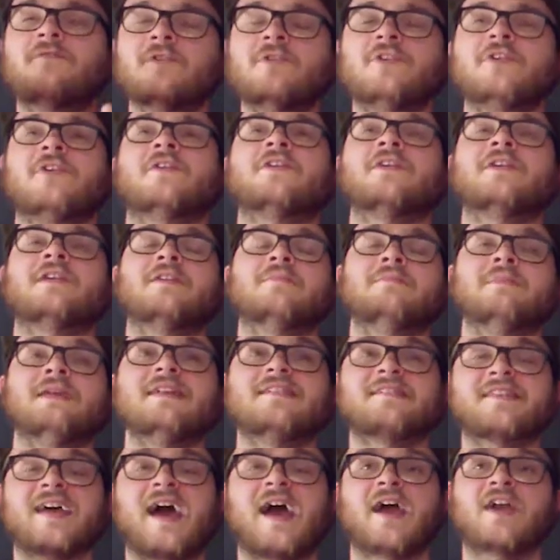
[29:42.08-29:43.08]
Valerian
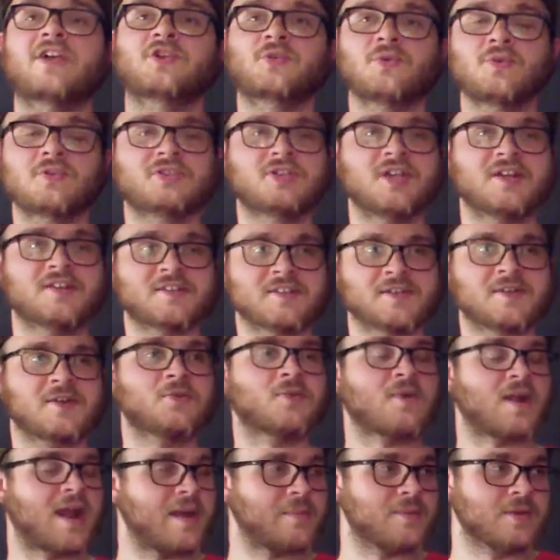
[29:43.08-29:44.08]
meets actual
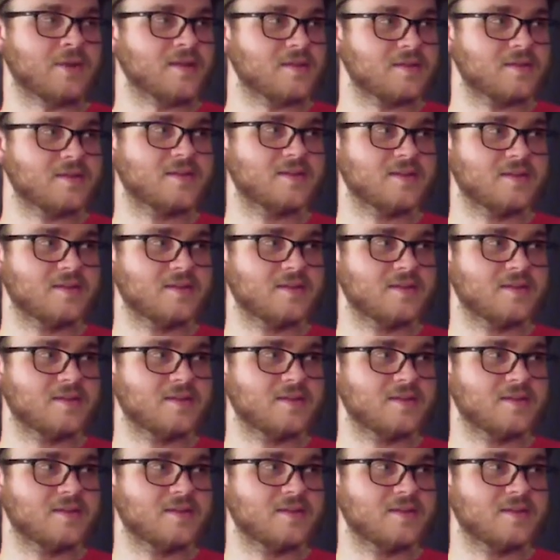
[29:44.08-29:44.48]
Jessica Rabbit